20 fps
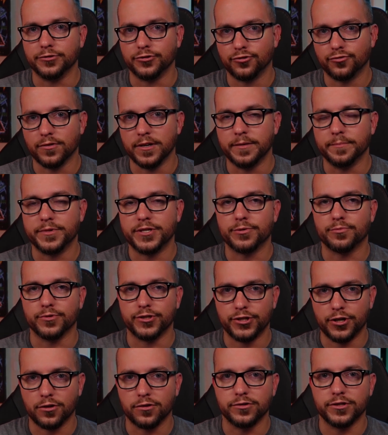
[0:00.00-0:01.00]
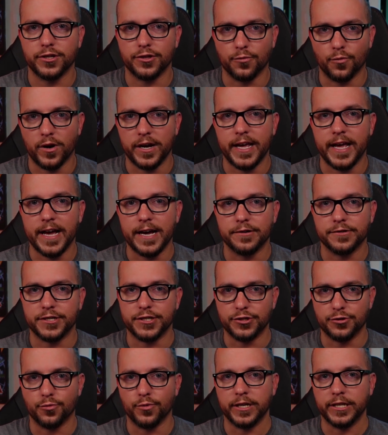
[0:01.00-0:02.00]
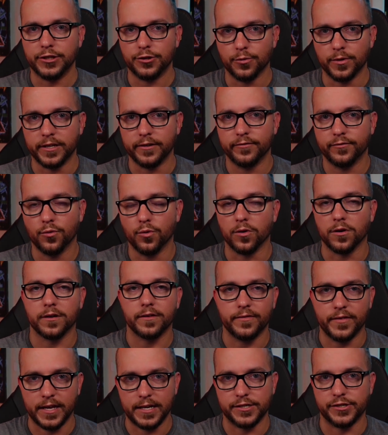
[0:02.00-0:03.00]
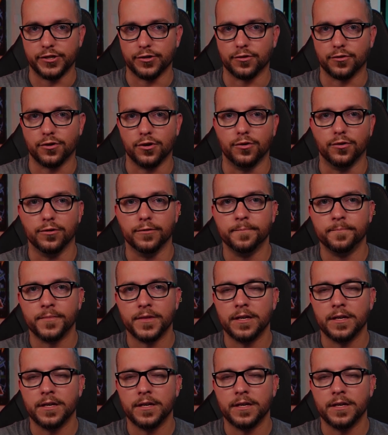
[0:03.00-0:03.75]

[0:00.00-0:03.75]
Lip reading: Trump's return to the White House in 2024. That is their goal.